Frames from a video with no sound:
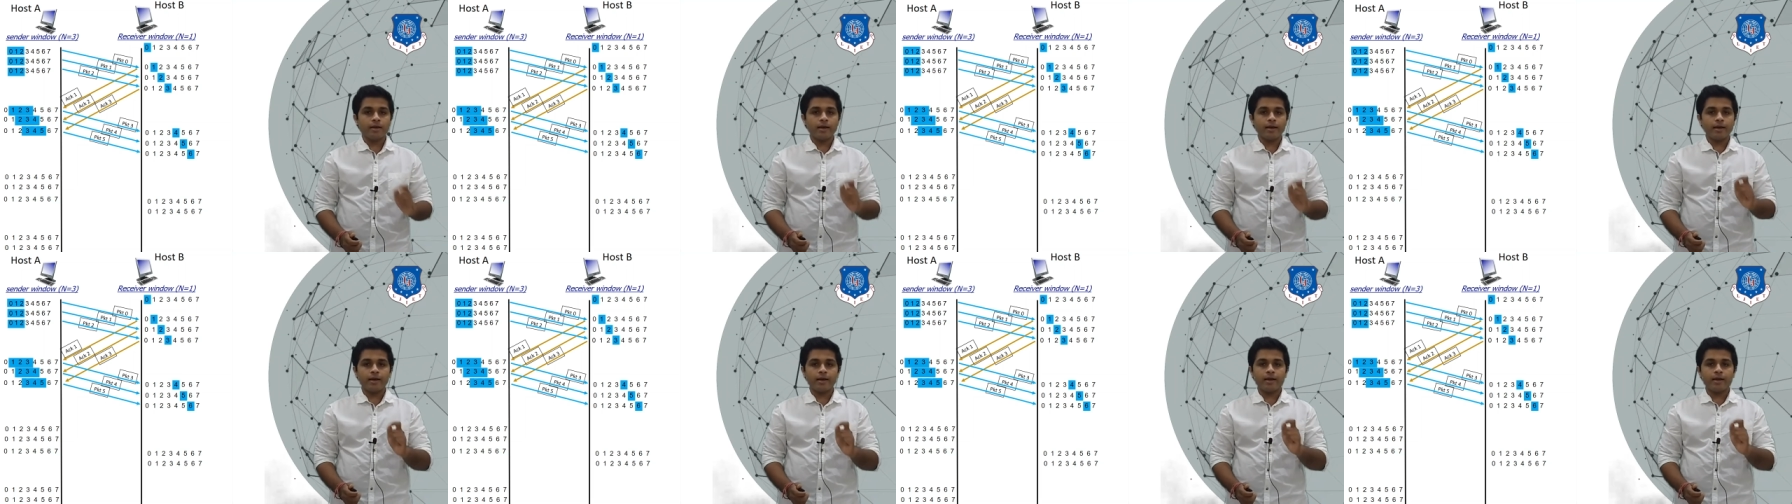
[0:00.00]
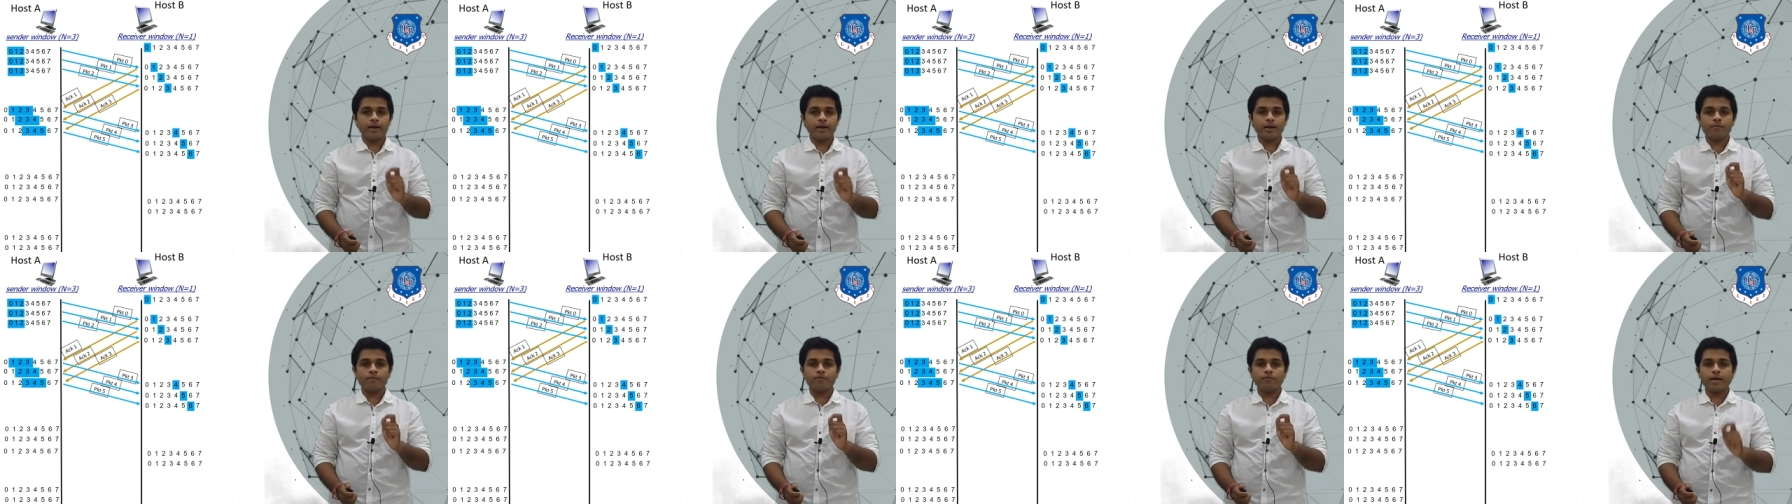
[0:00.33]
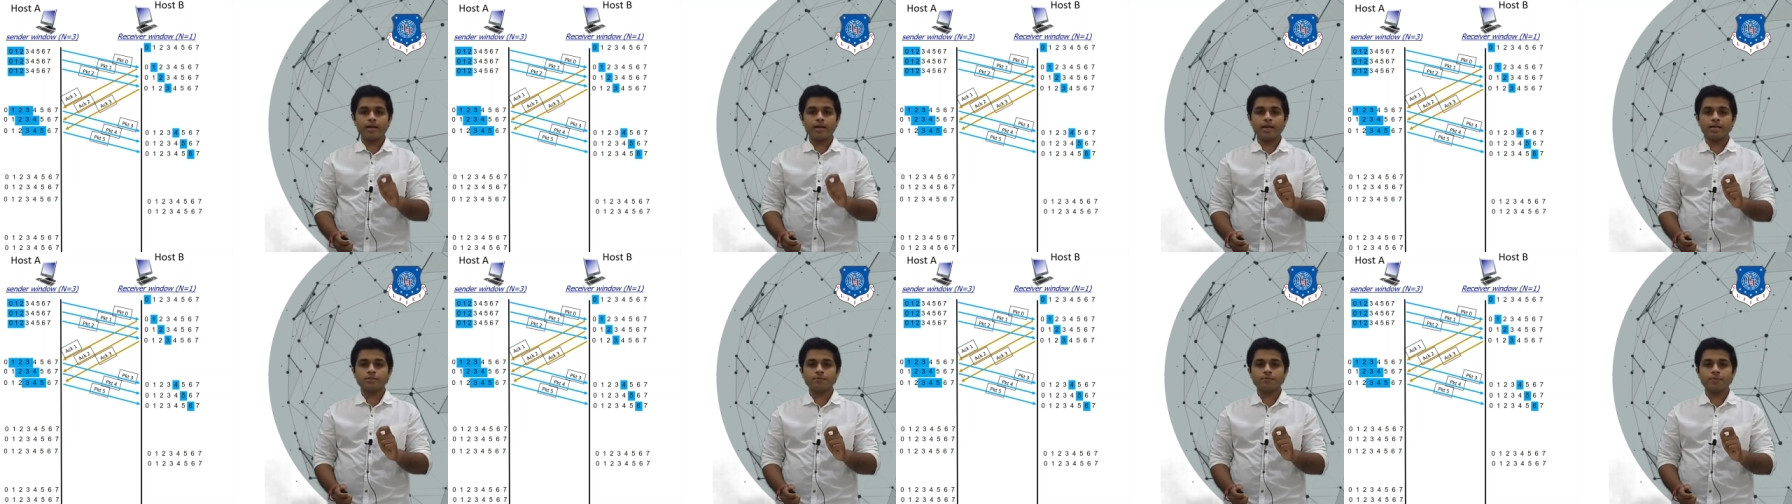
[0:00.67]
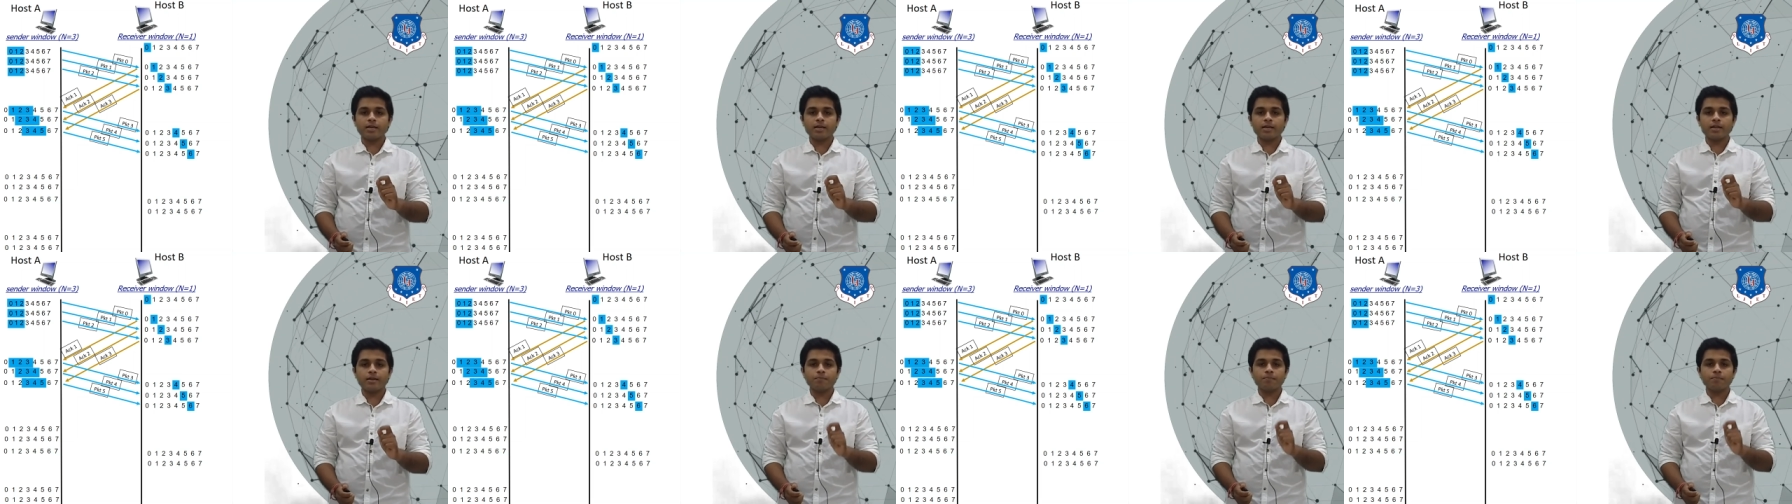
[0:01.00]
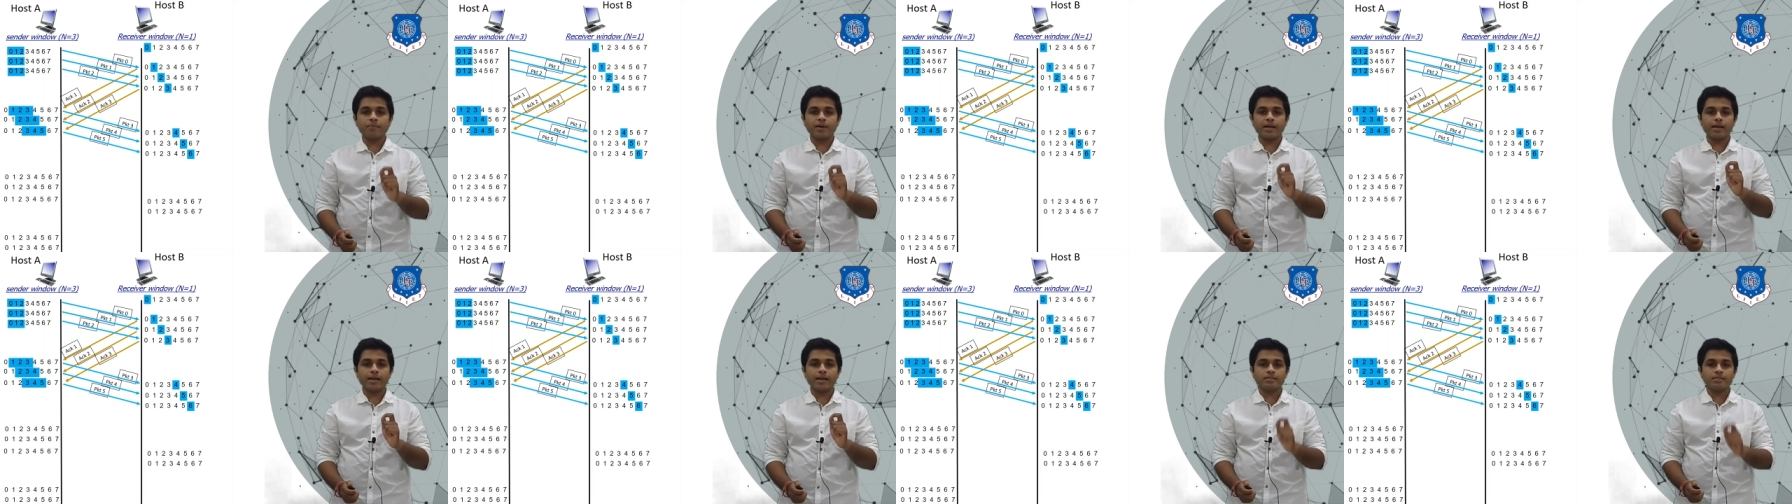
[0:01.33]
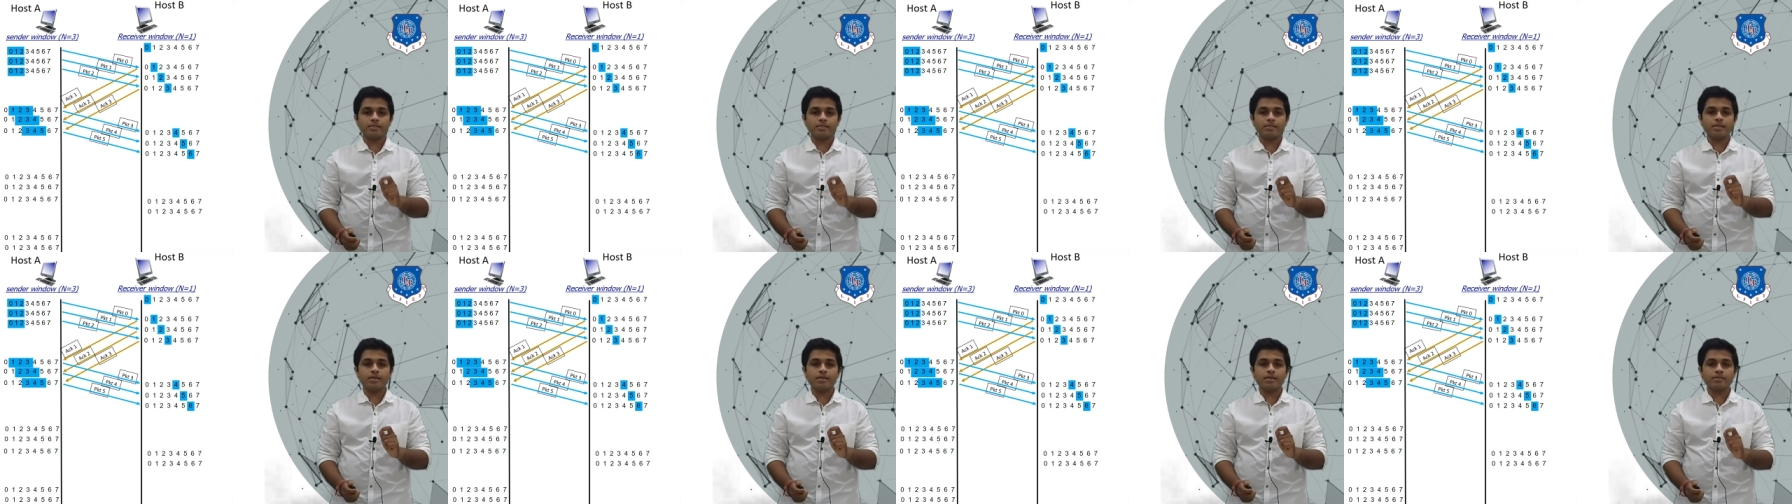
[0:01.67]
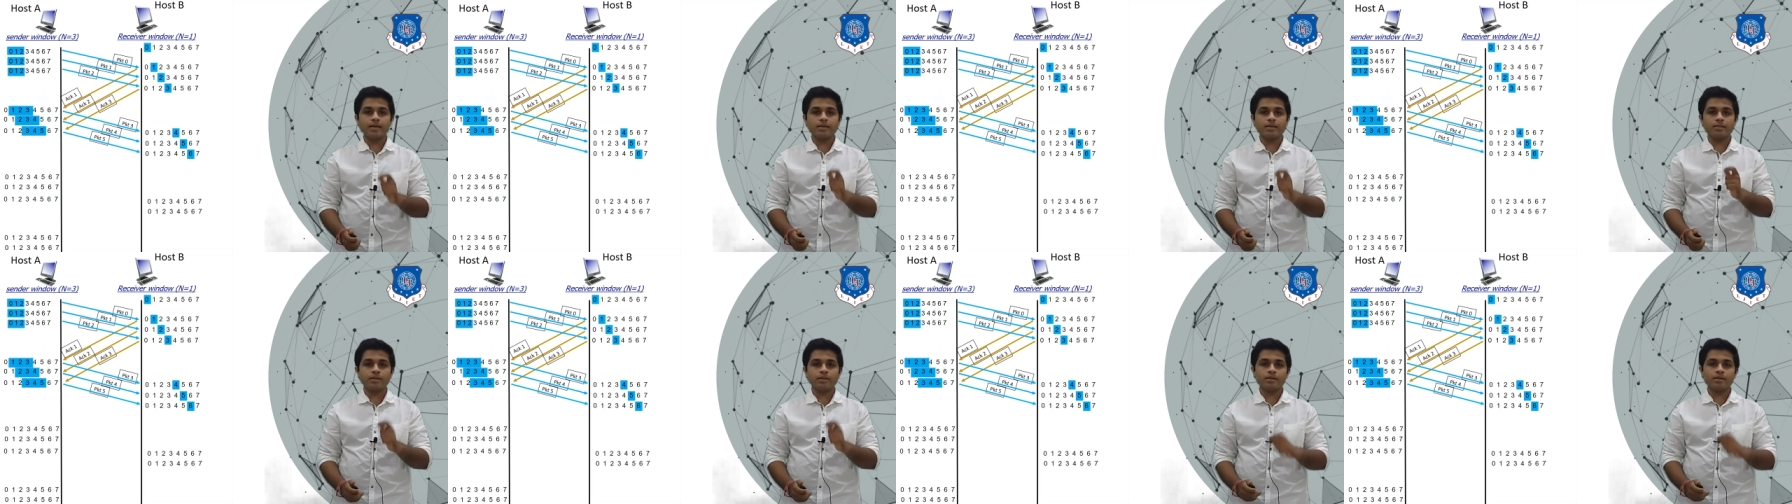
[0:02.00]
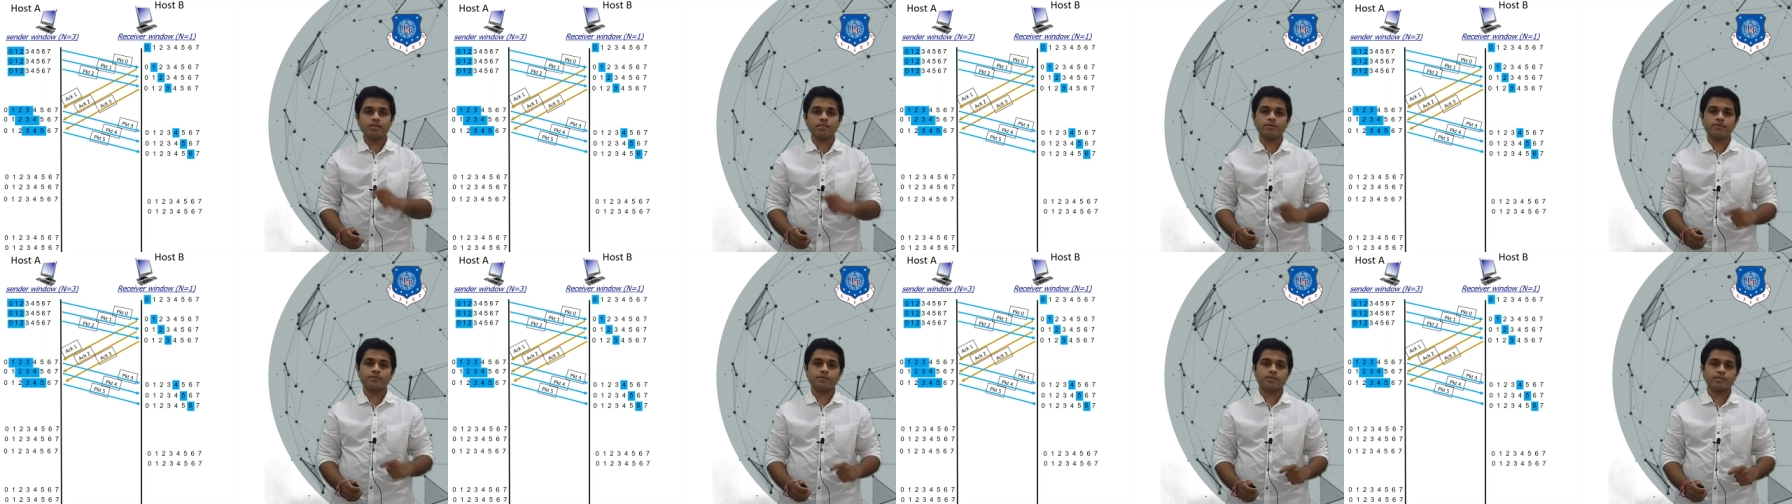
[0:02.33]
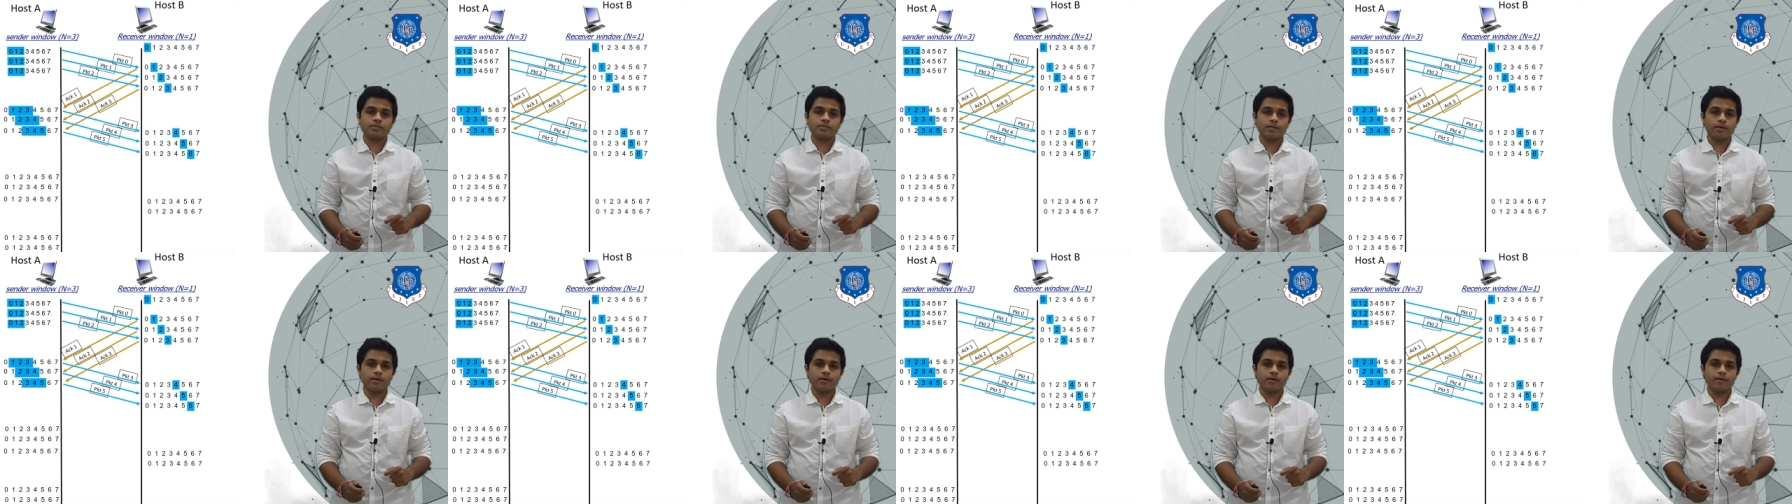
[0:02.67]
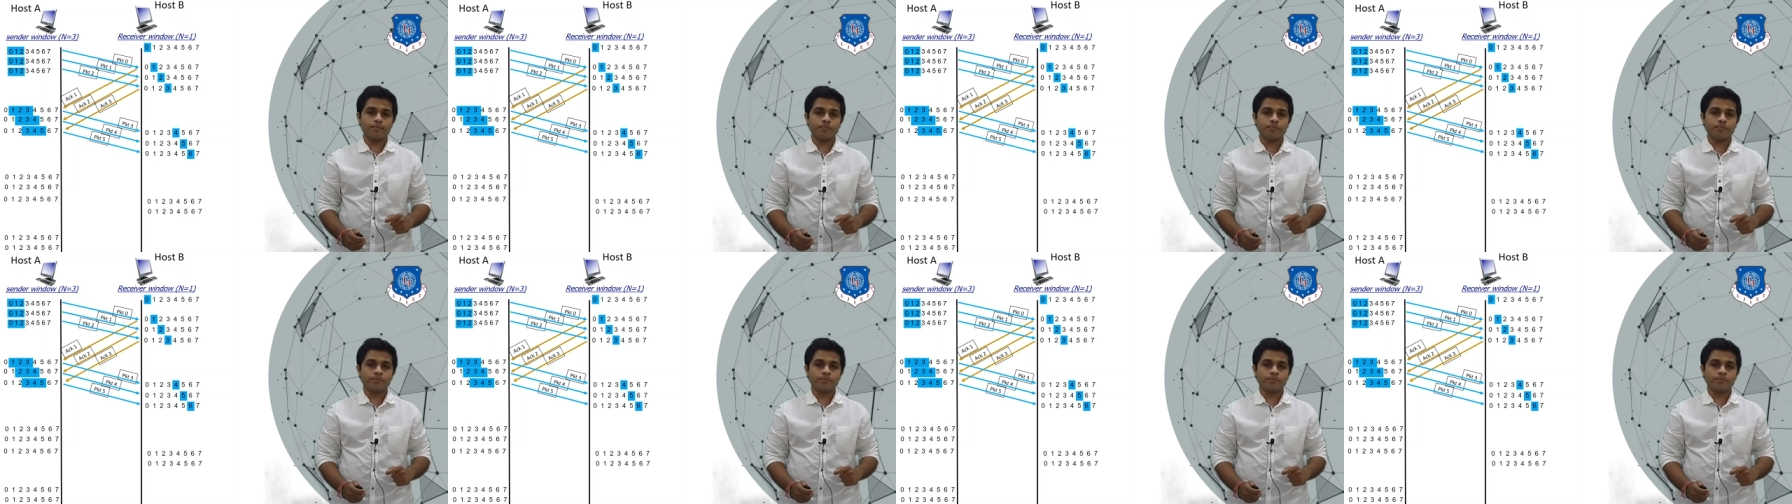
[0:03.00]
and we are expecting packet 6 at the receiver side.